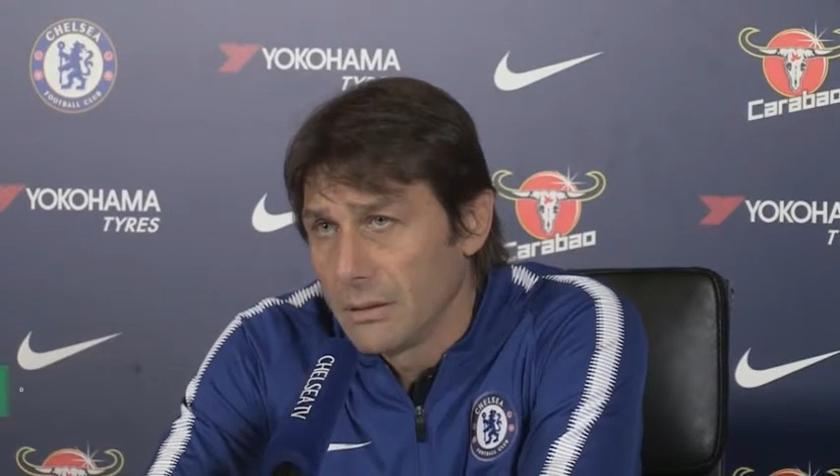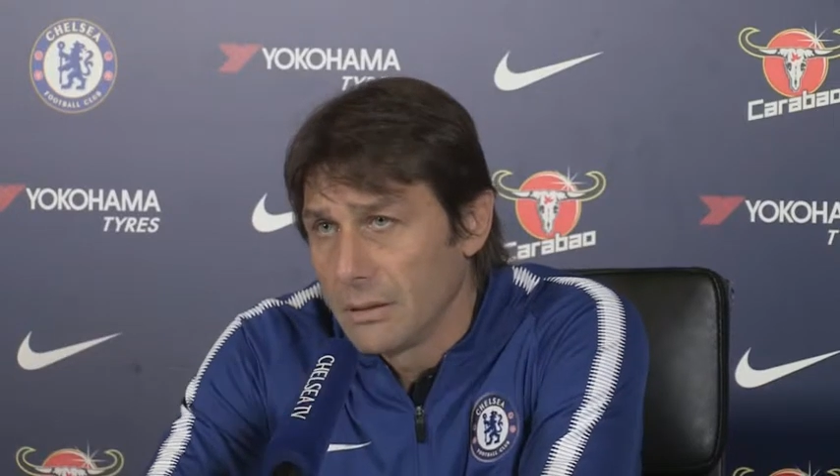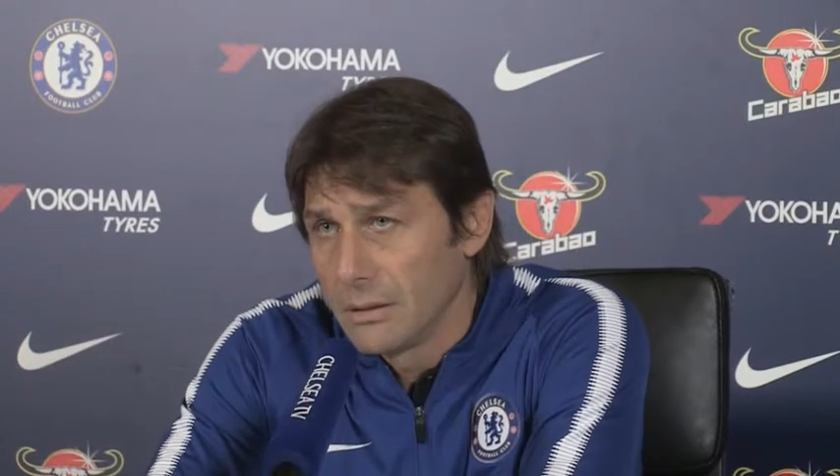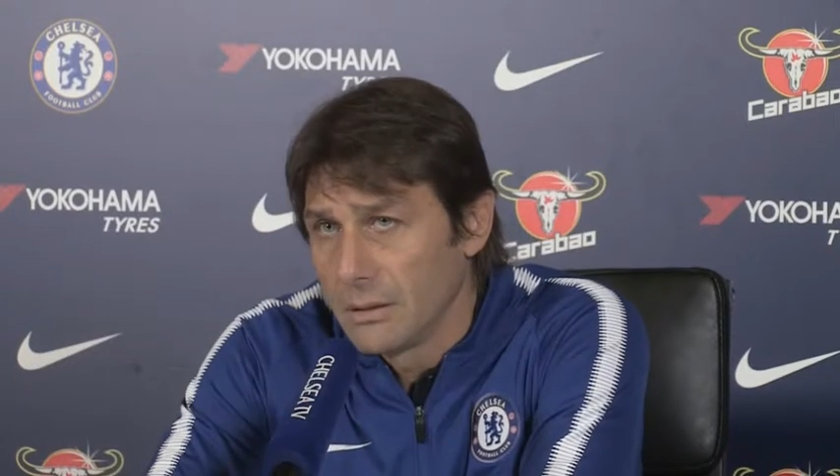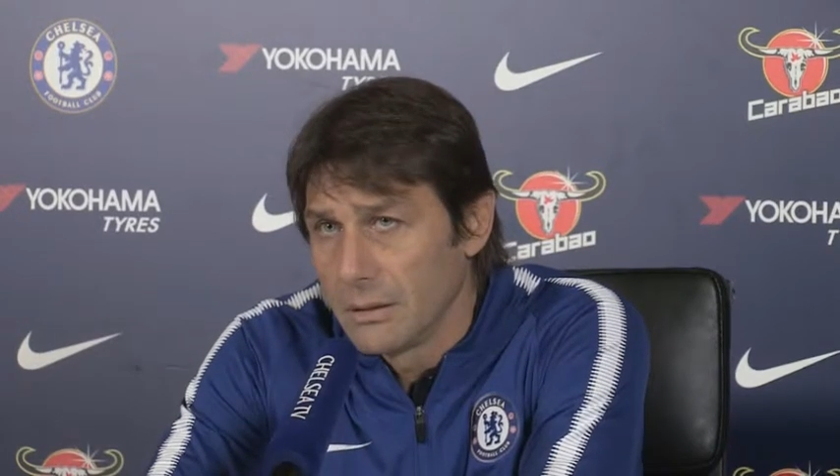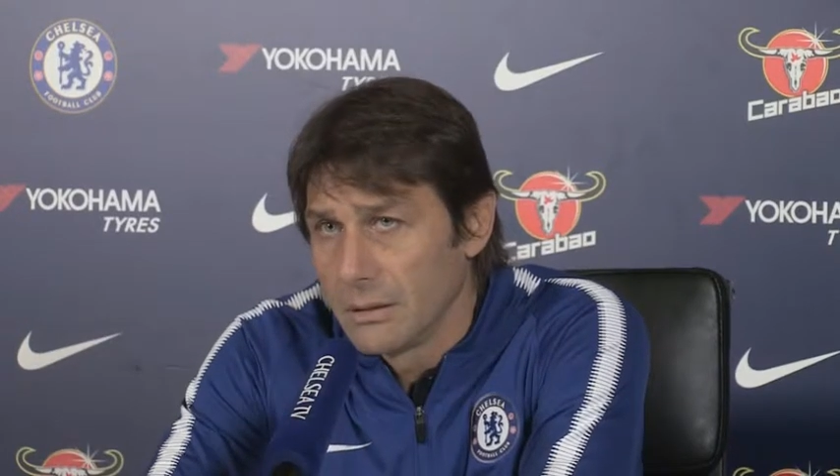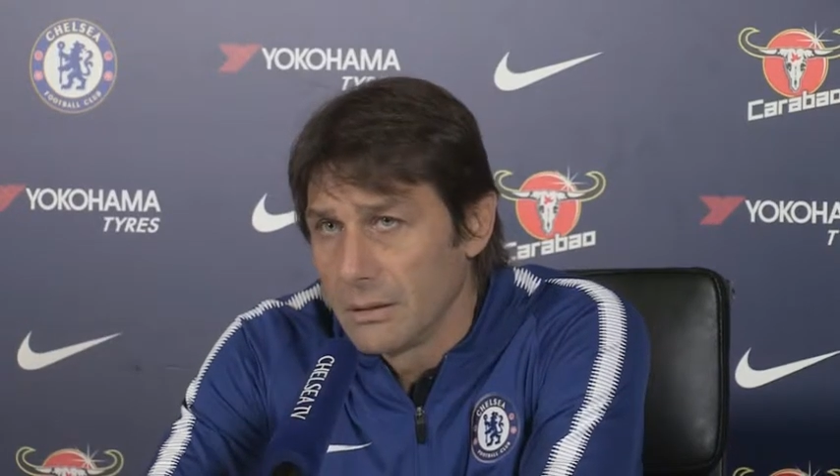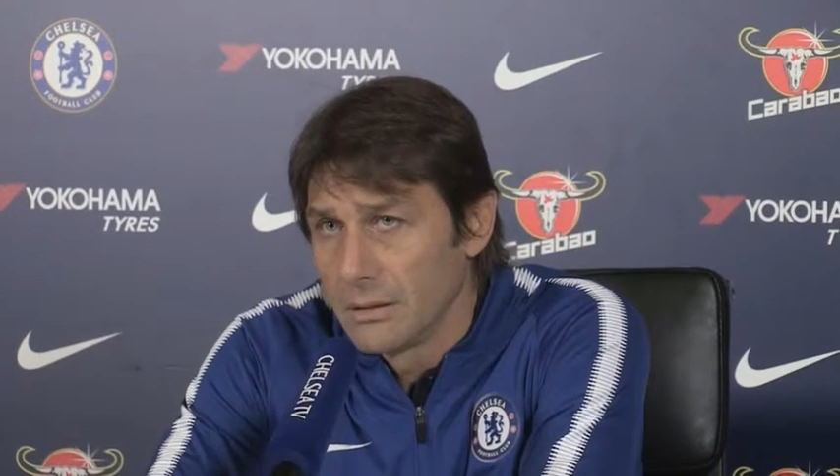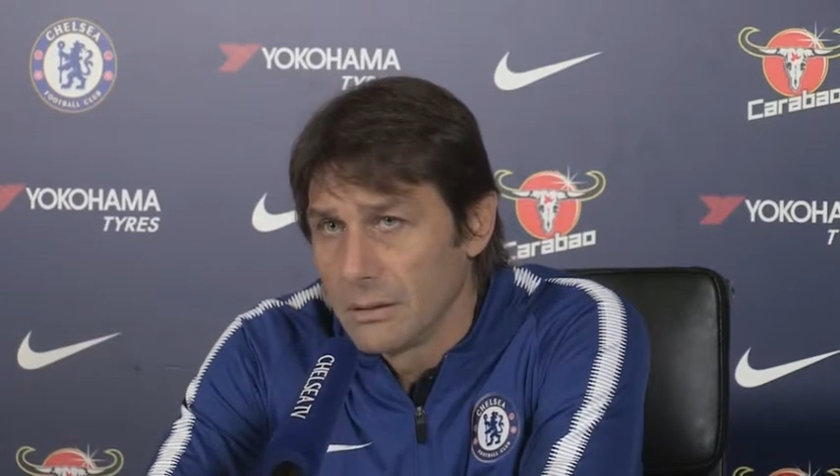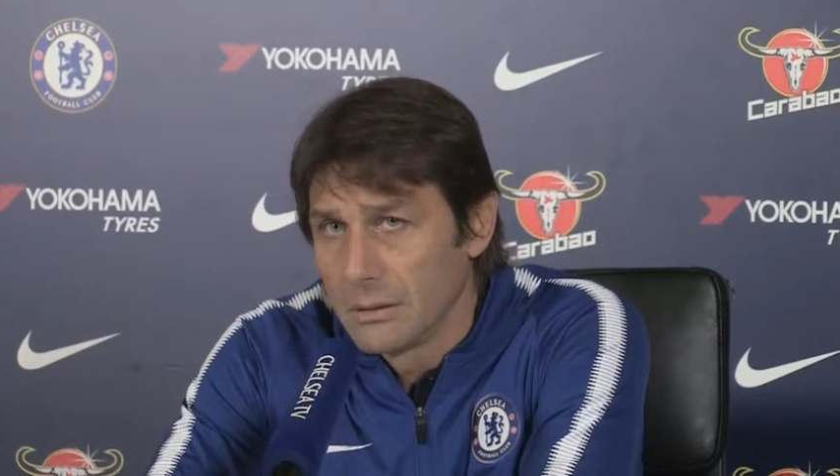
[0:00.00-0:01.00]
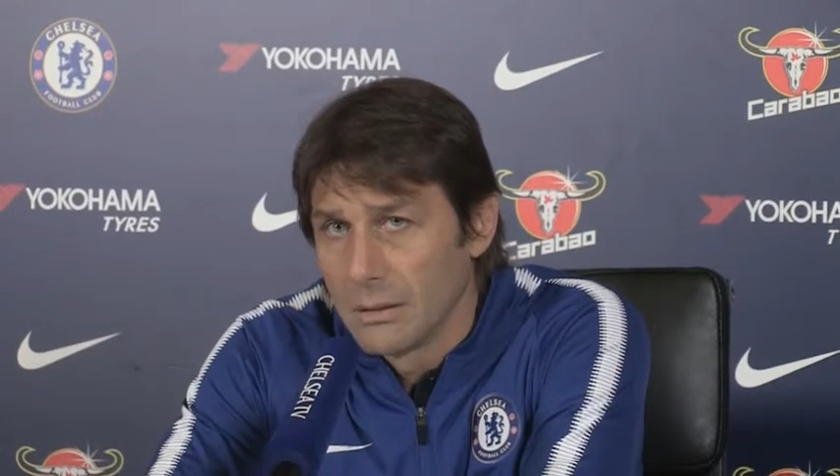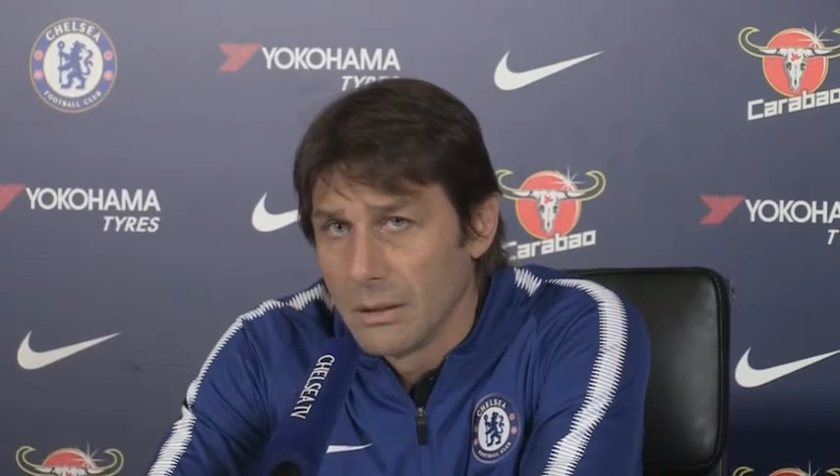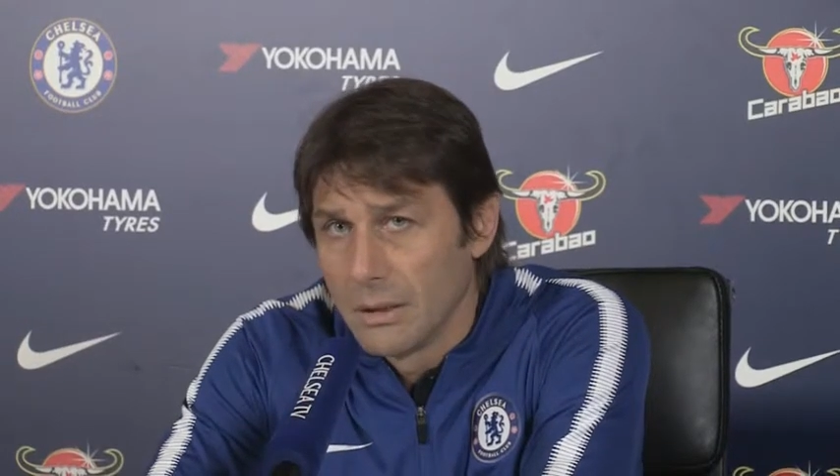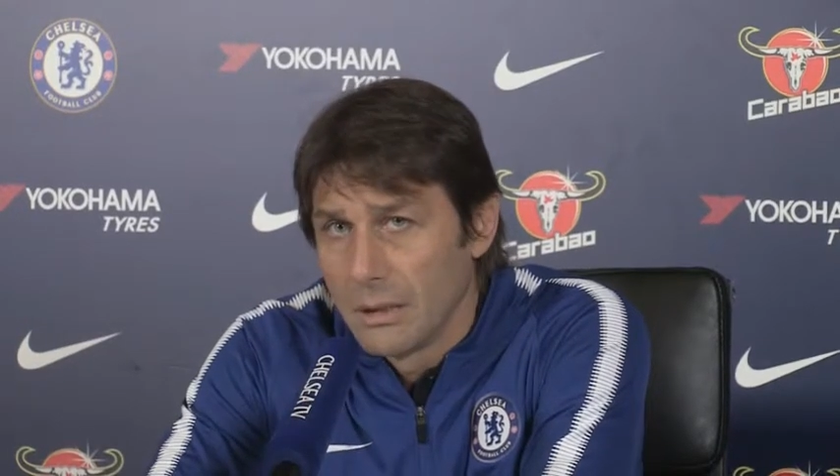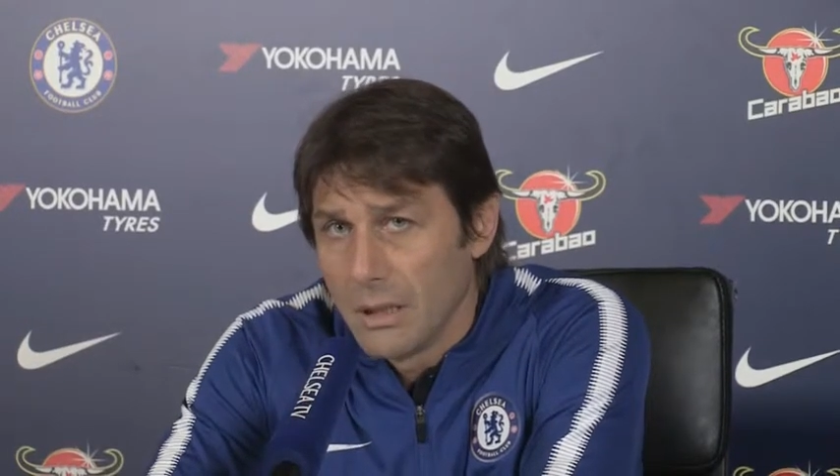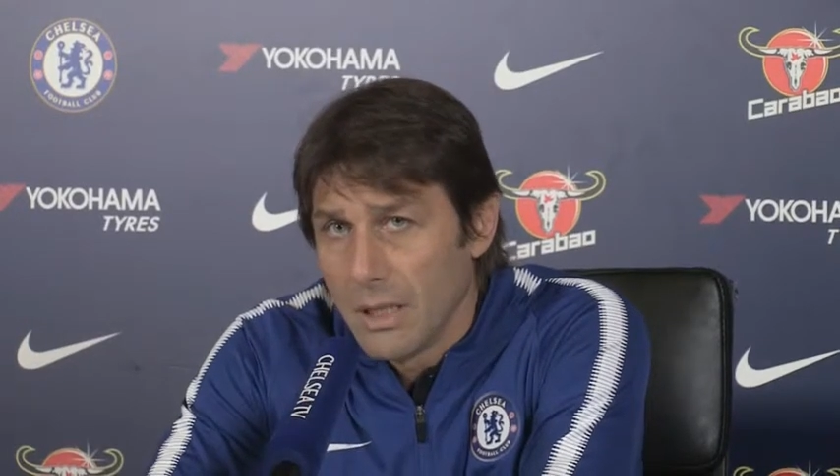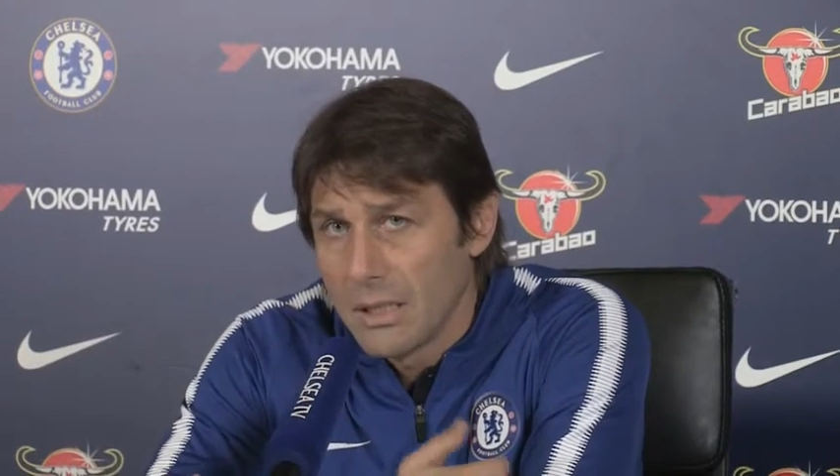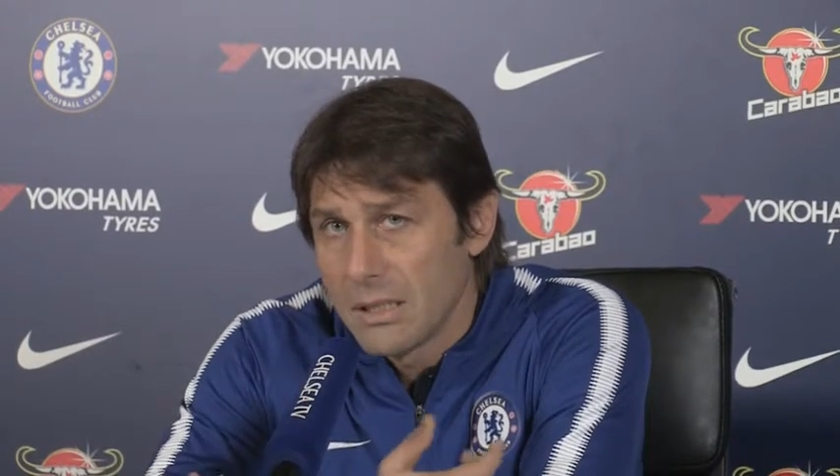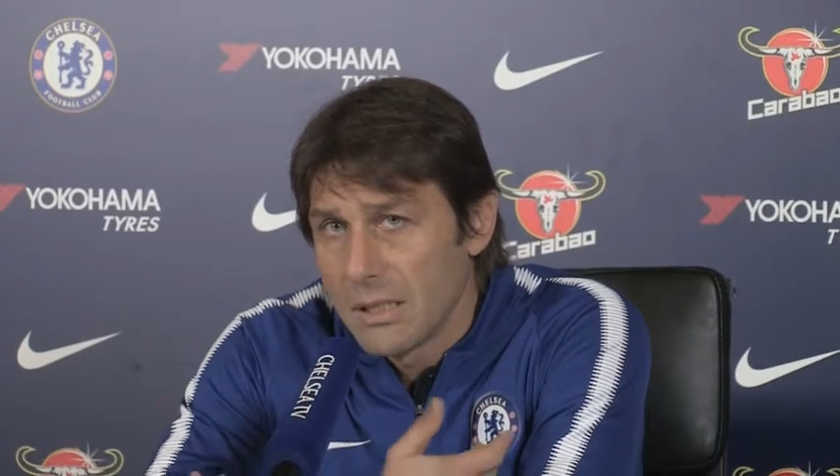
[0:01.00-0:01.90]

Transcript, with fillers: And uh, as